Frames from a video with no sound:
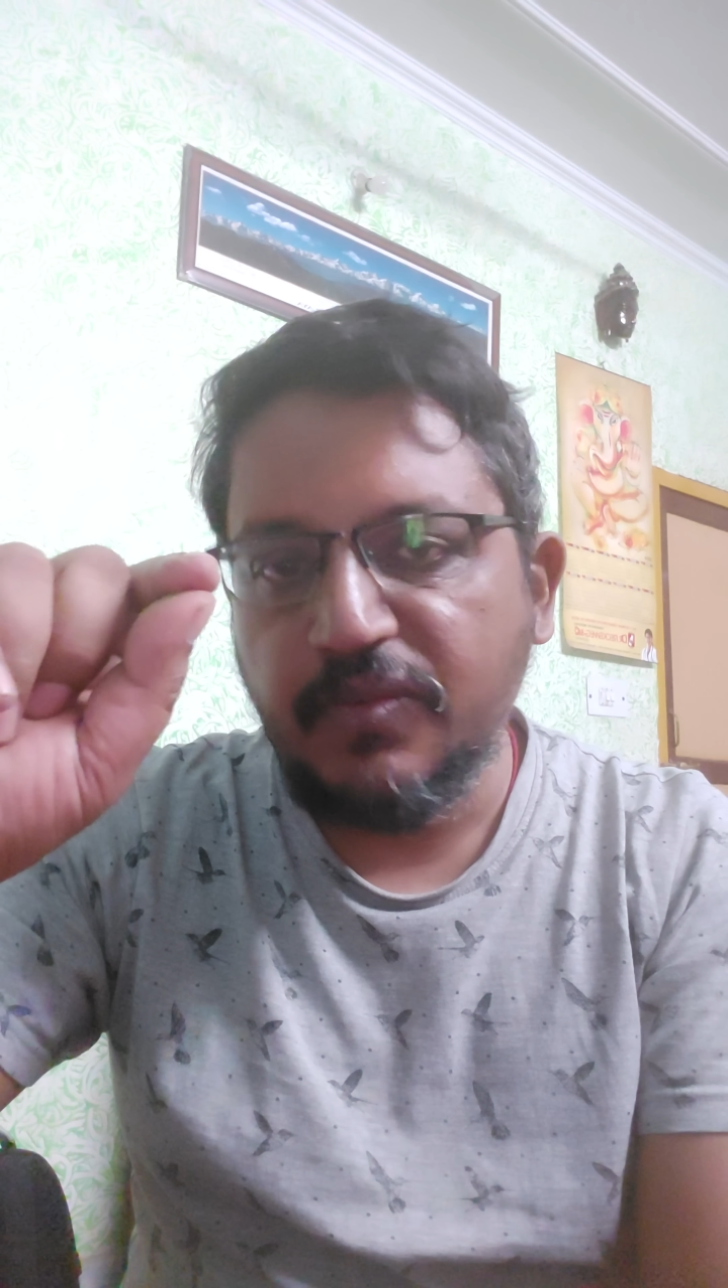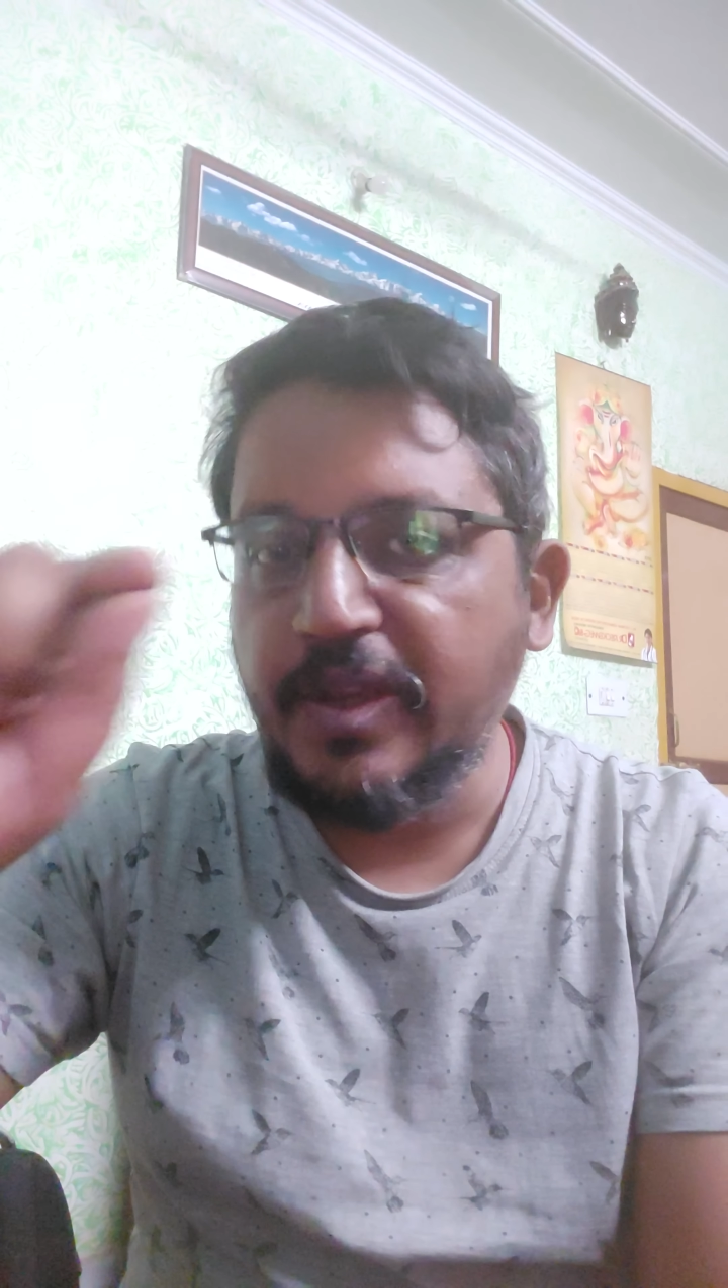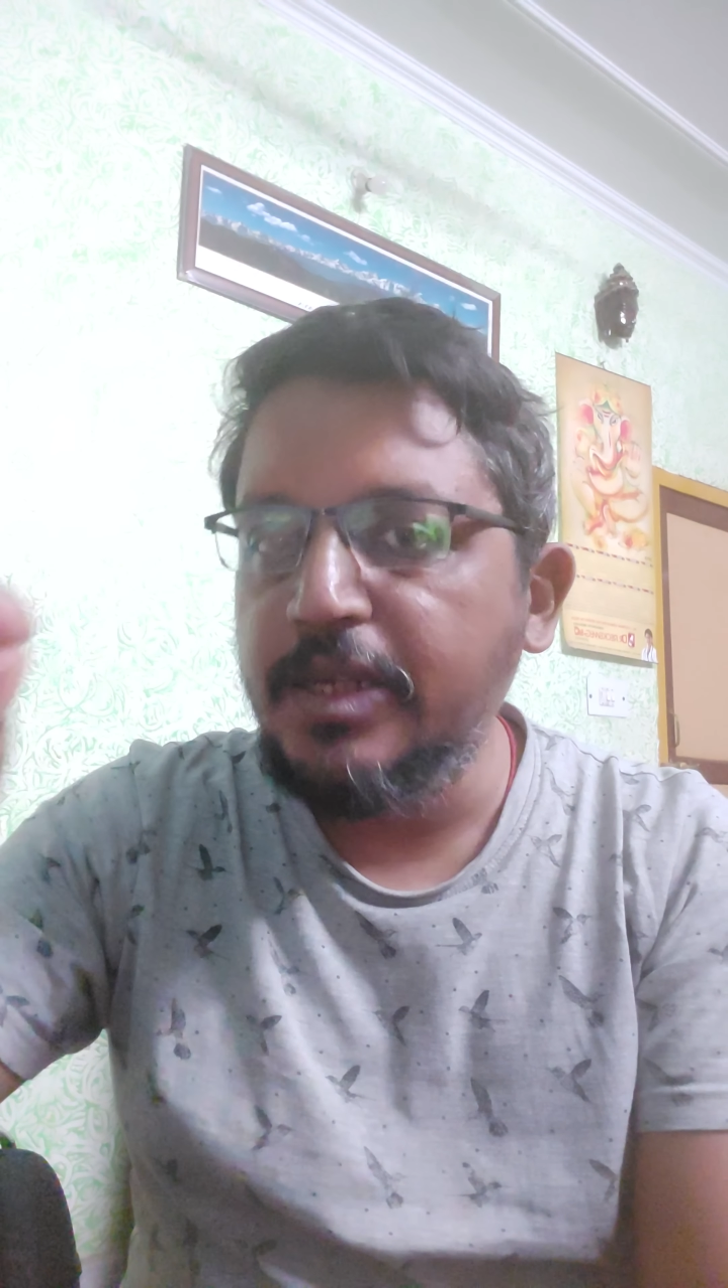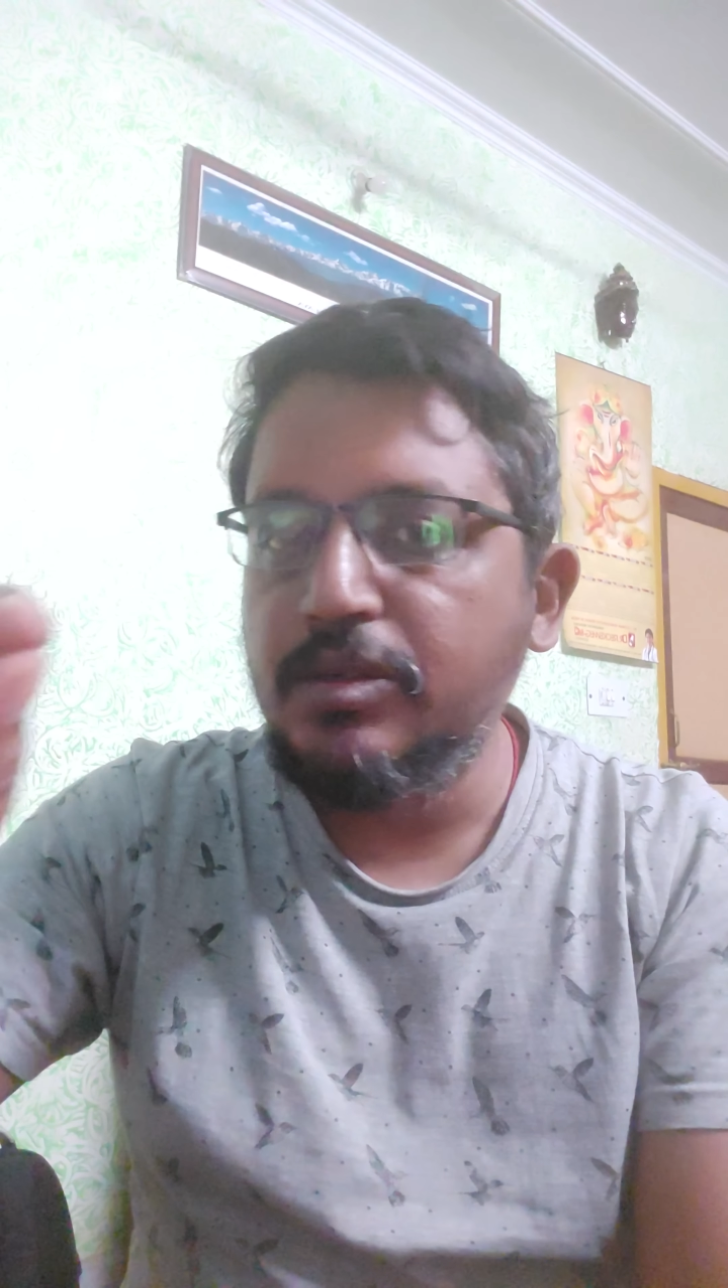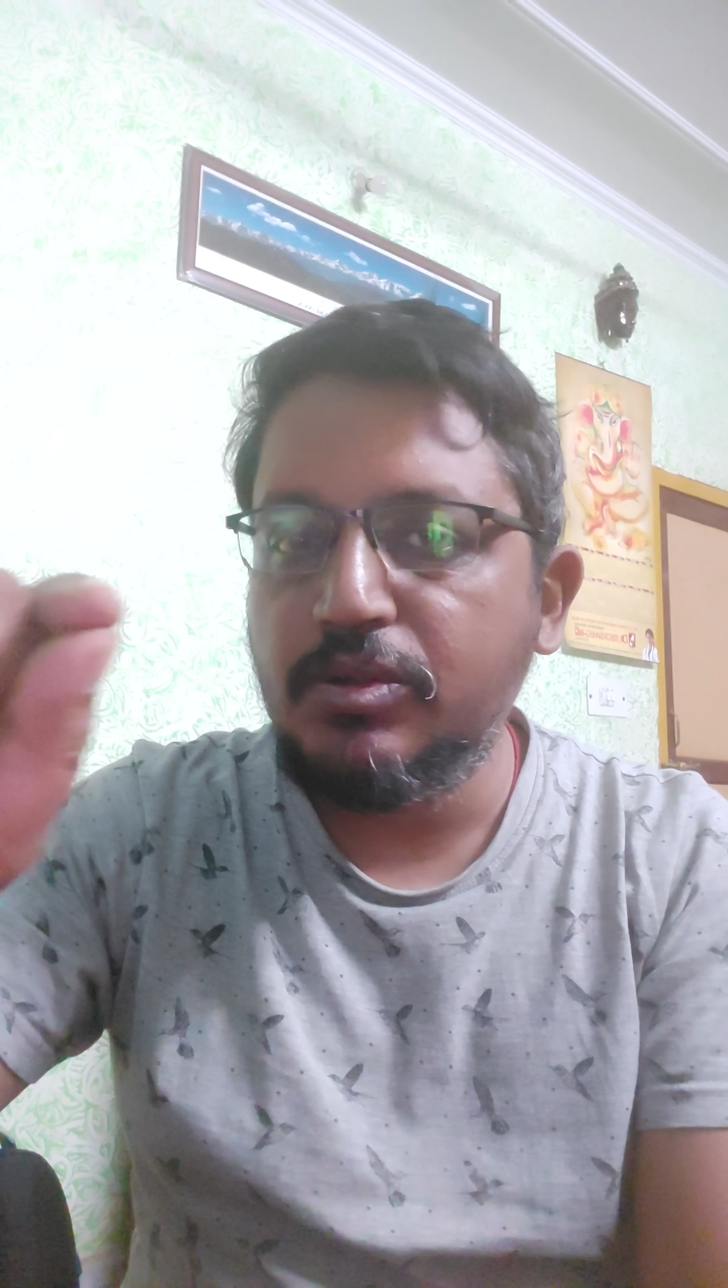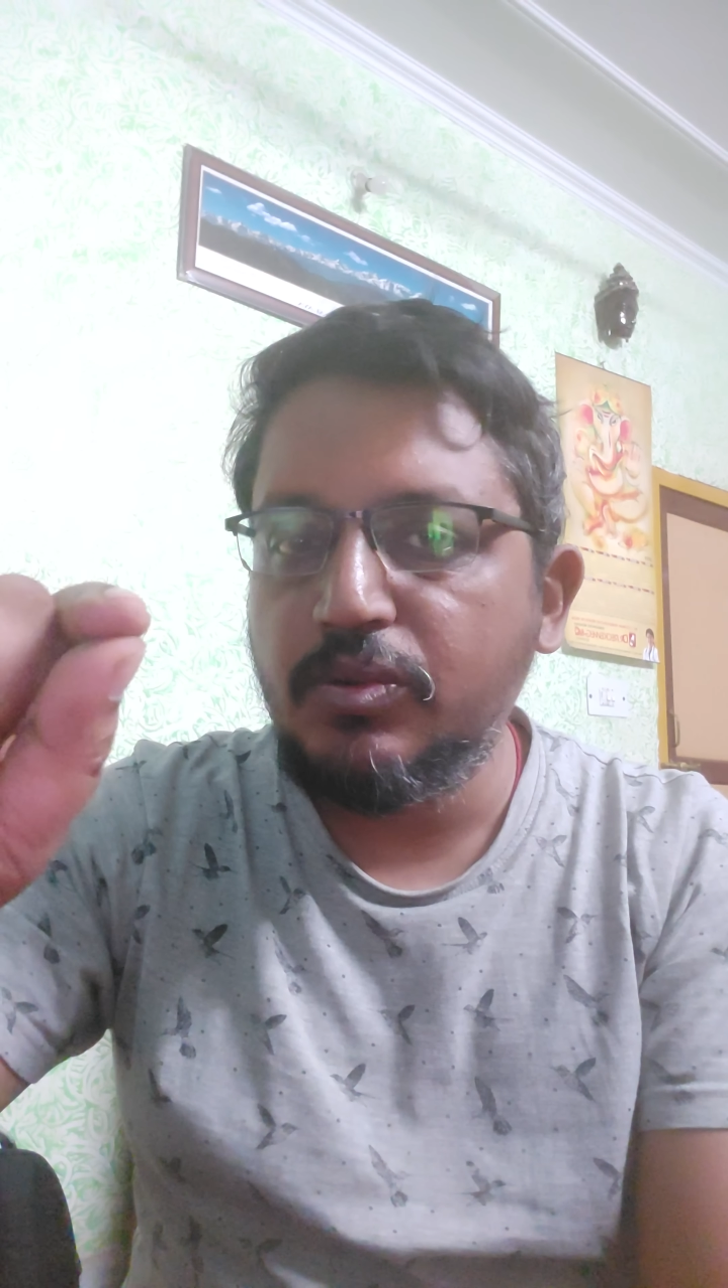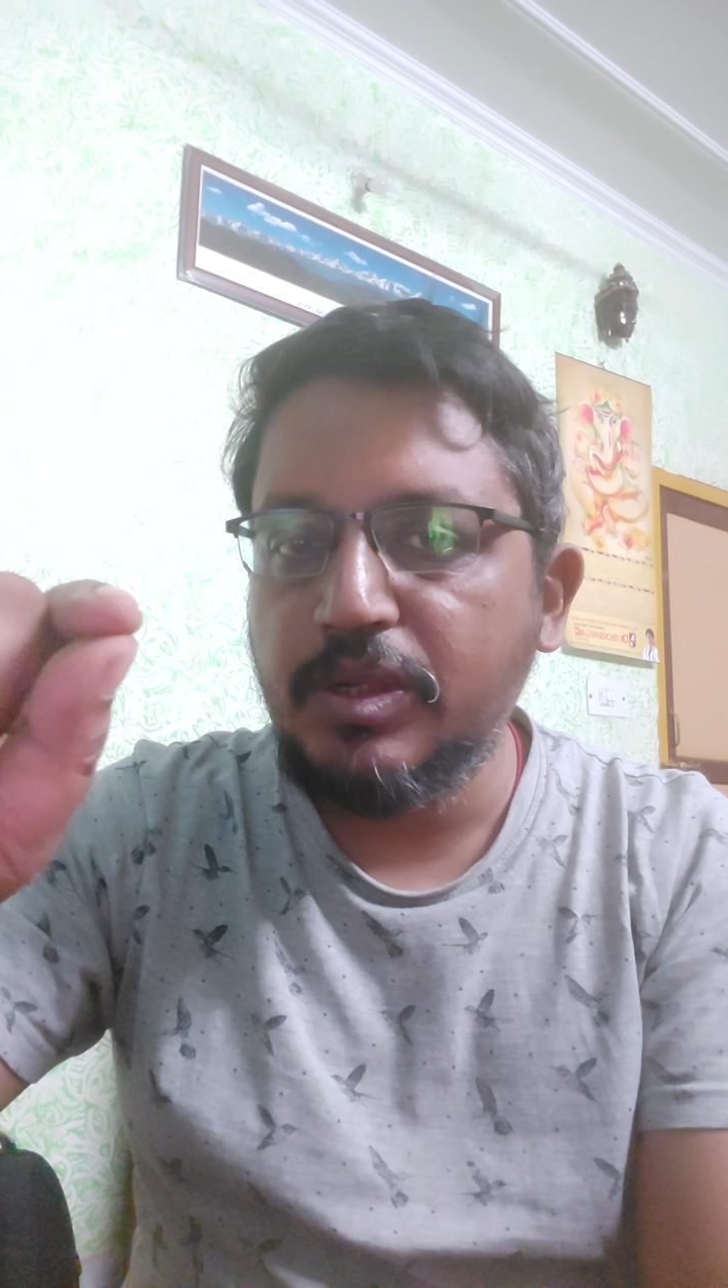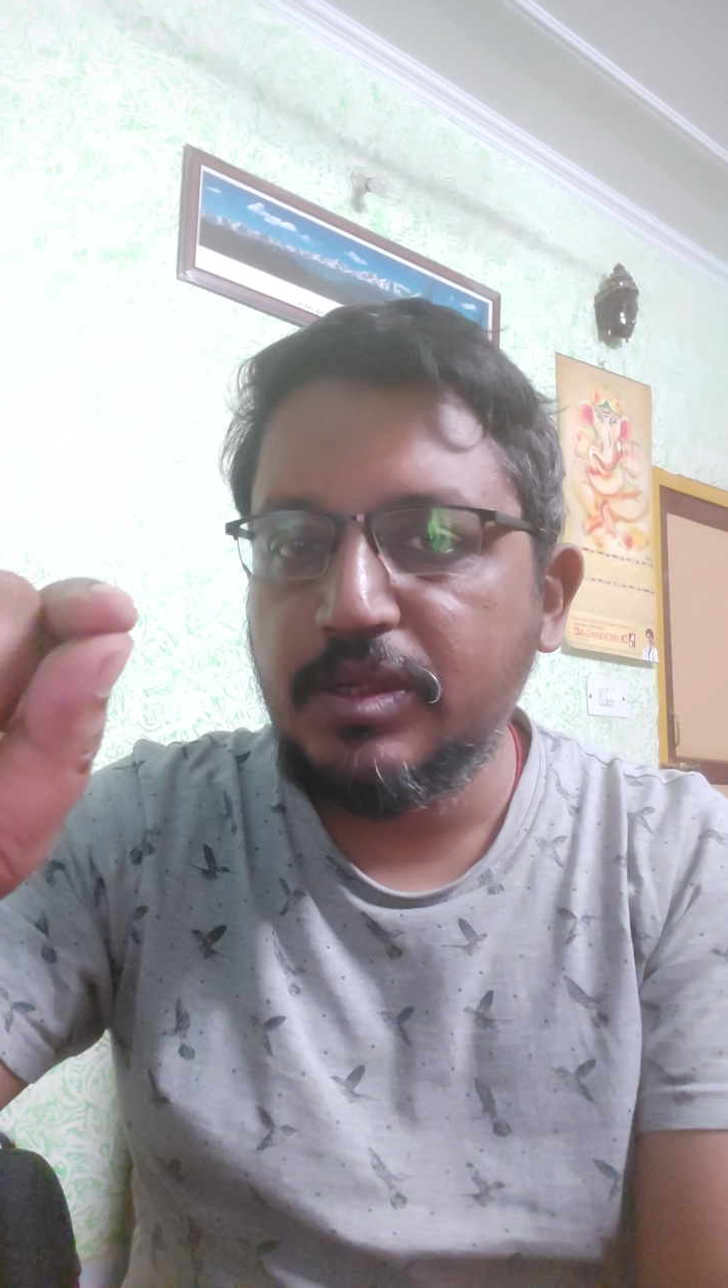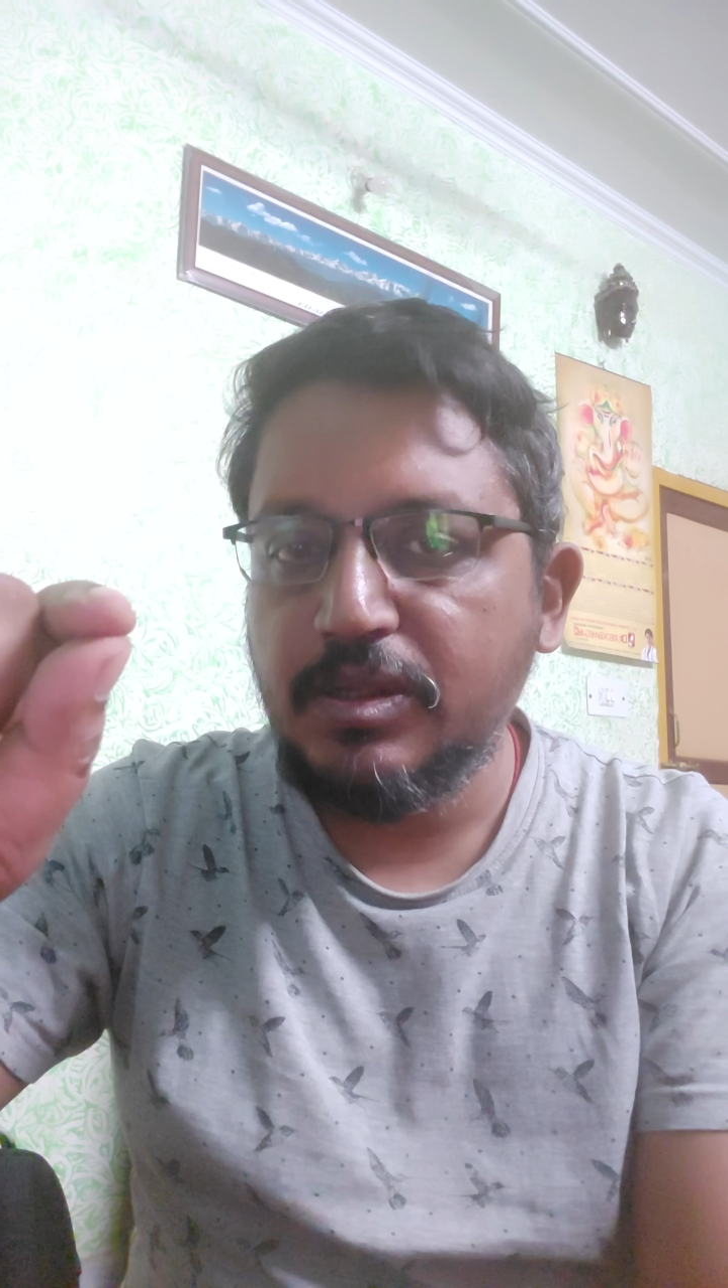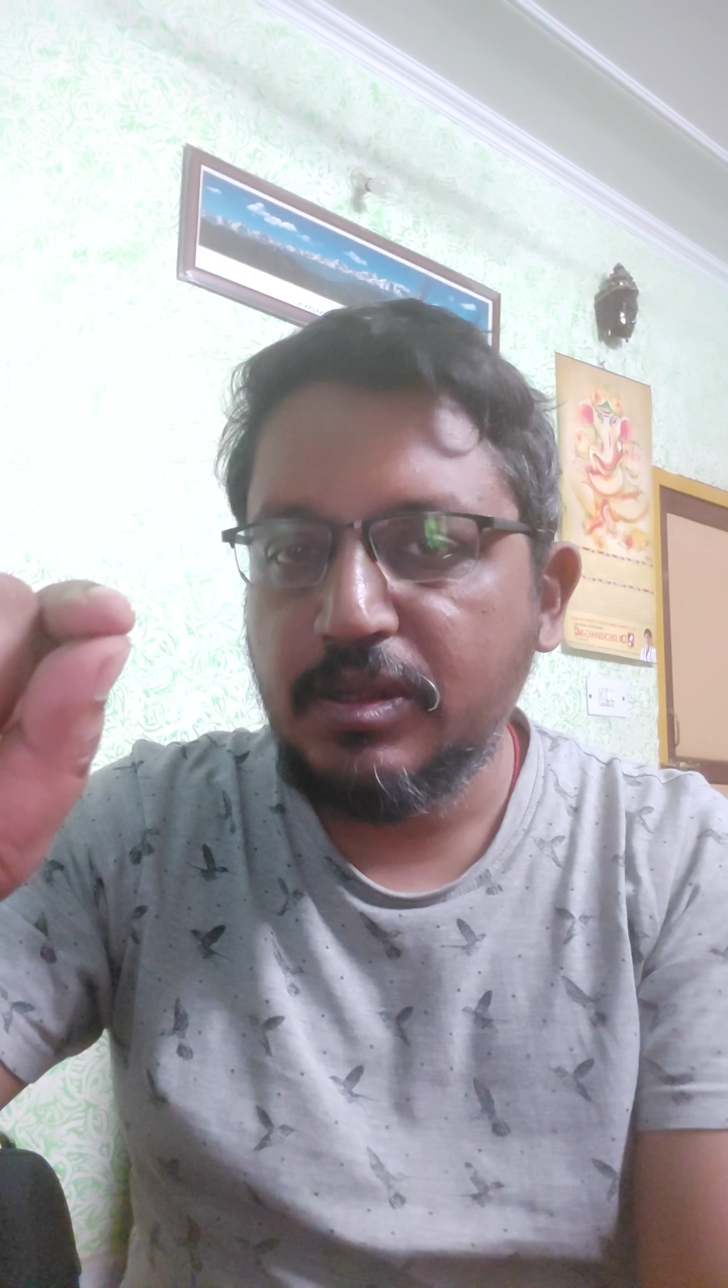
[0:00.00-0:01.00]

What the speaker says: fine to do it.